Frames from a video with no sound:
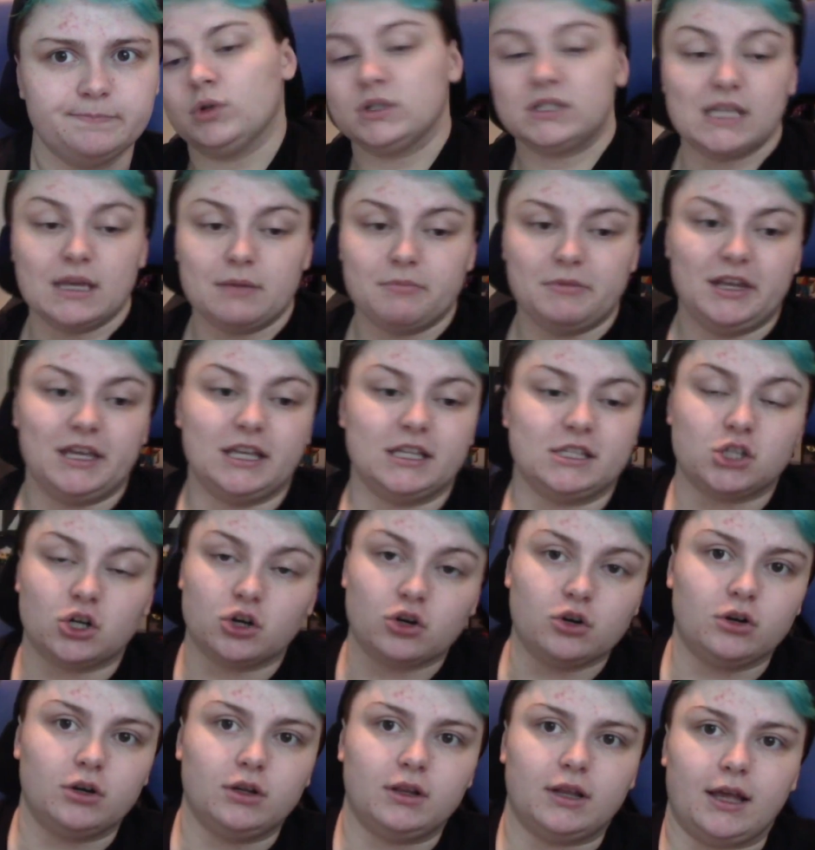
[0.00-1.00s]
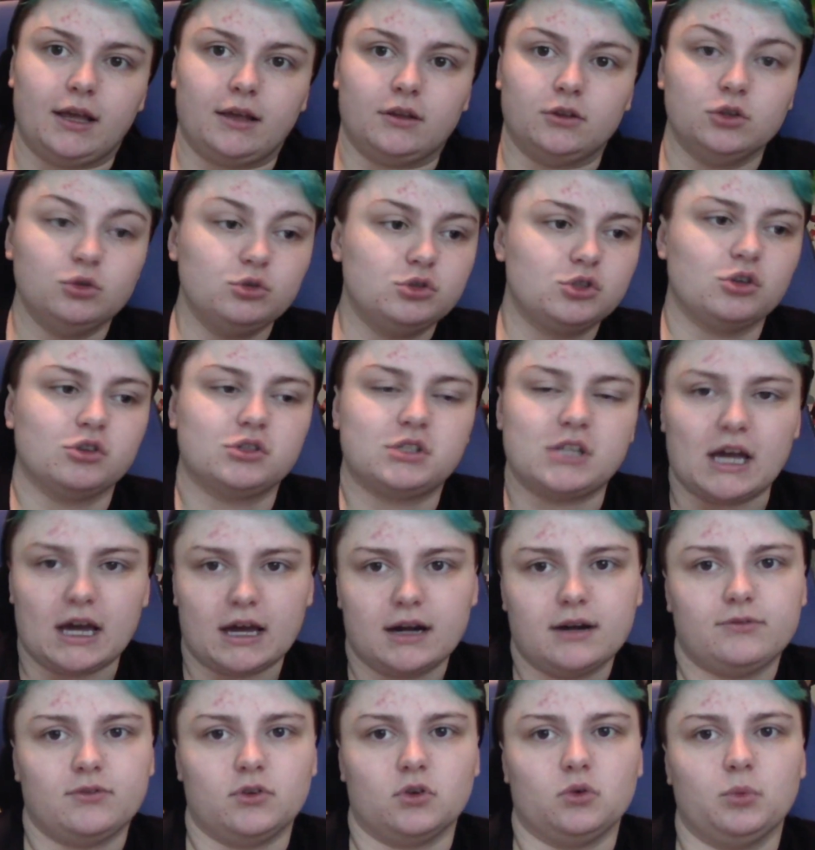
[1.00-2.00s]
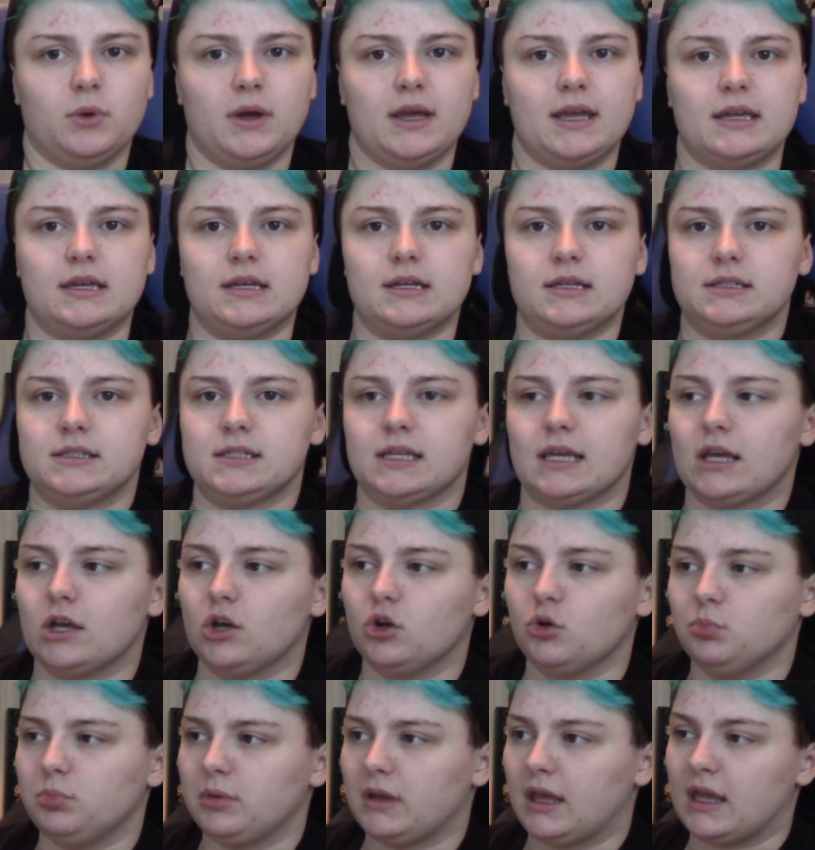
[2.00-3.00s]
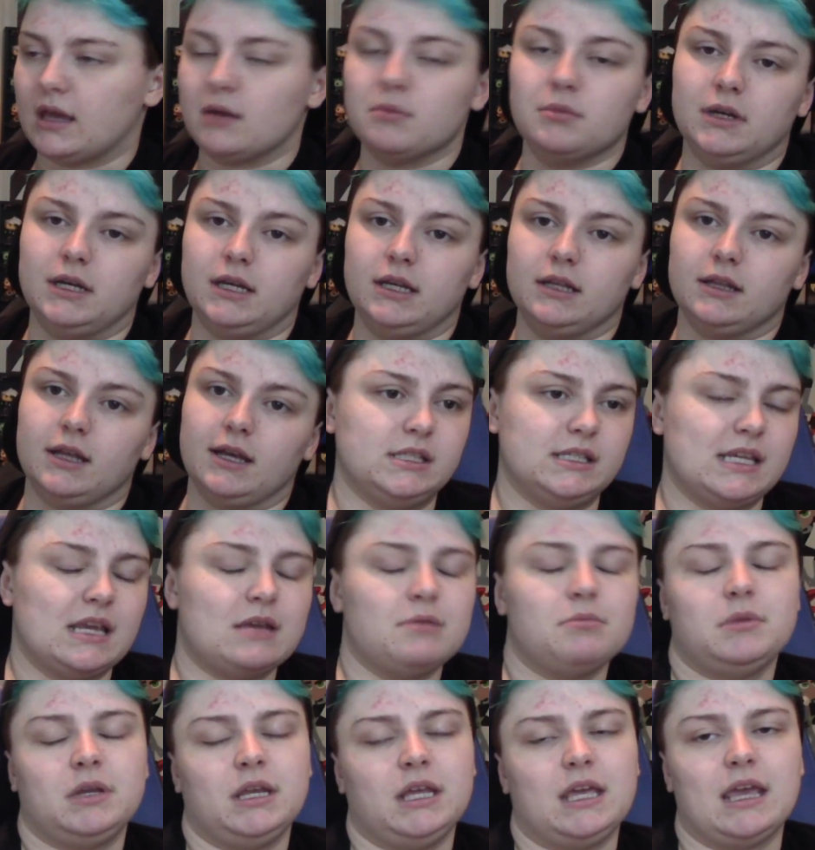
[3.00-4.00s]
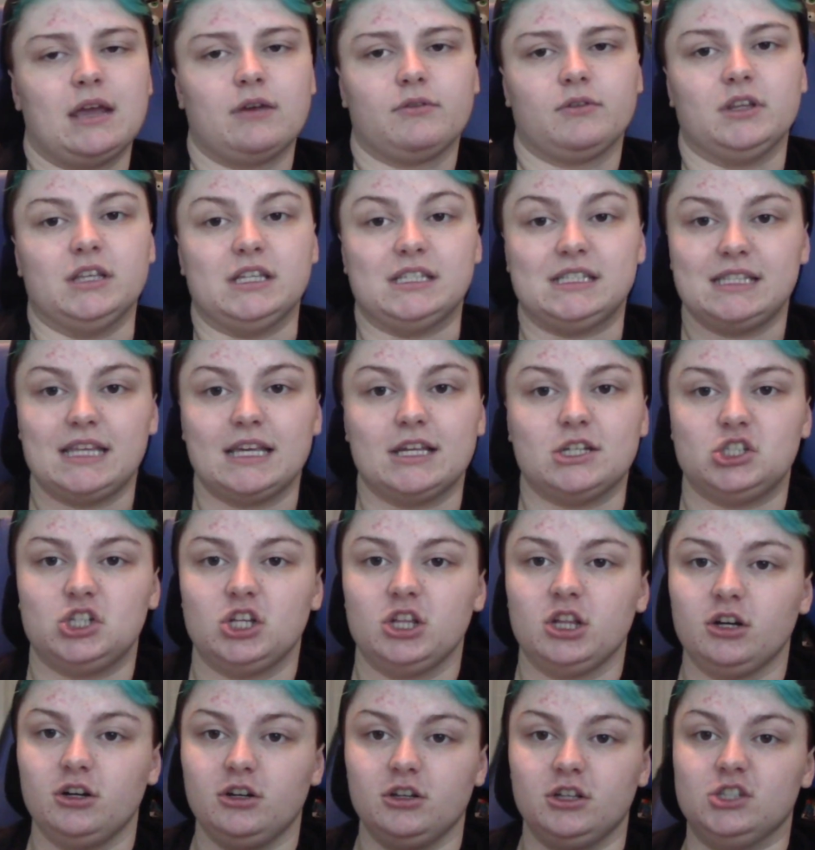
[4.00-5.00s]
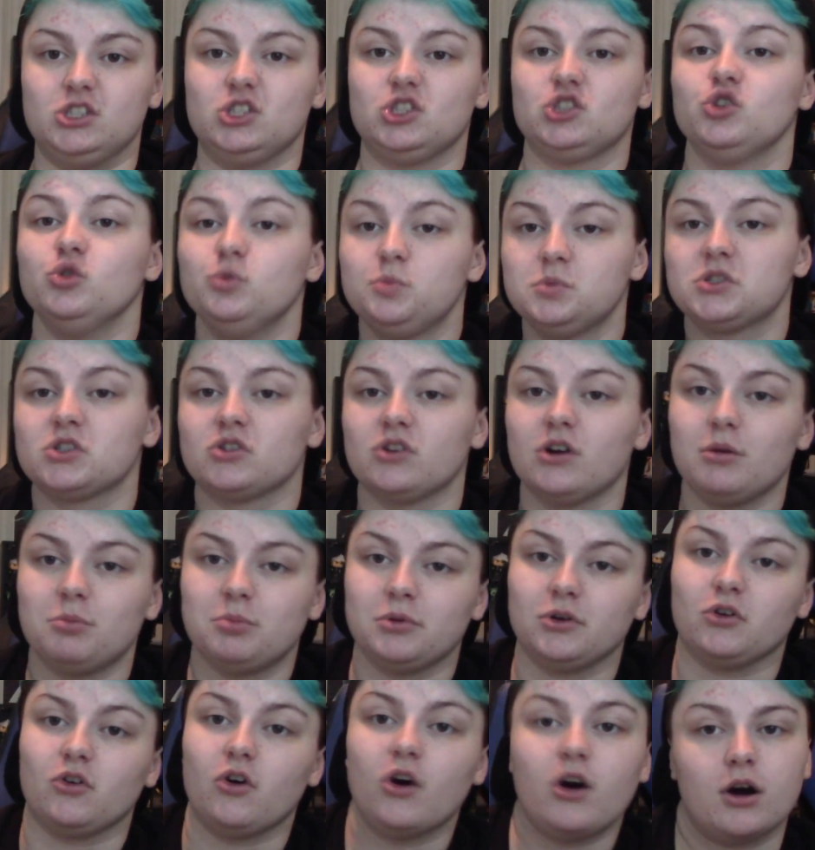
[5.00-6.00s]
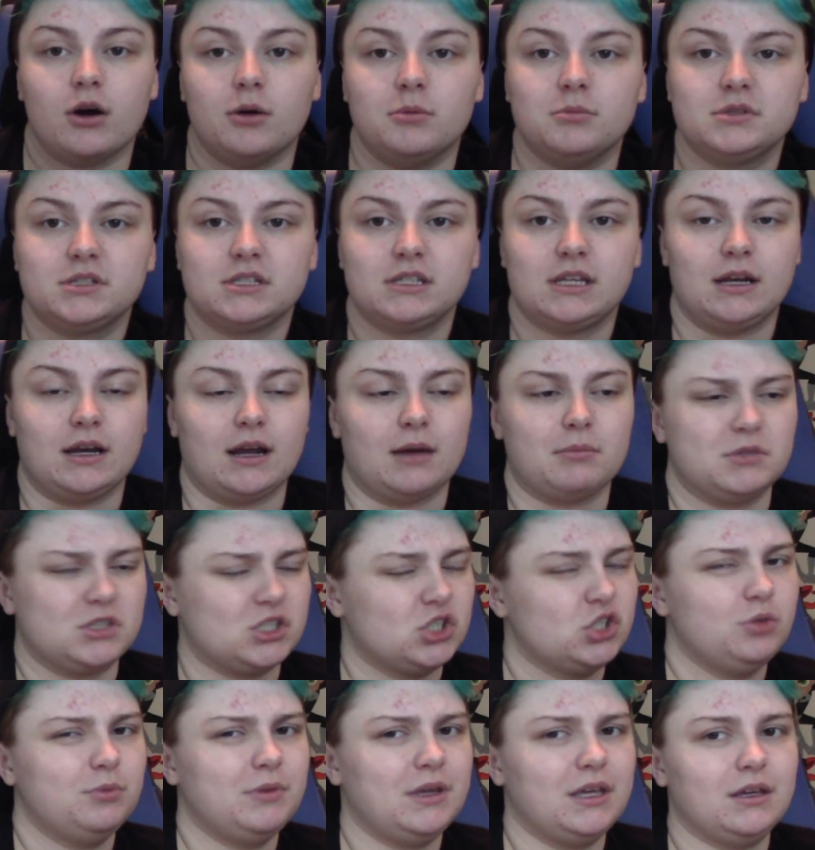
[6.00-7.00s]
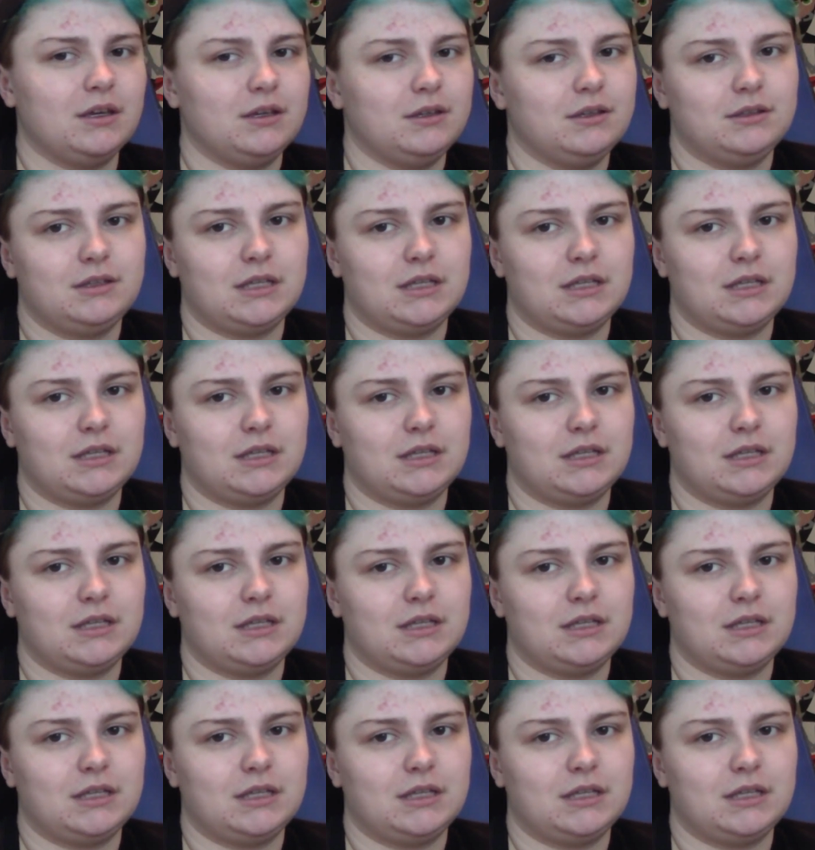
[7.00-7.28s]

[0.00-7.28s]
Once Amity gets hurt, like, Luz goes out of her way to help Amity. Since Amity can't really stand, she literally scoops her up in her arms, and I'm assuming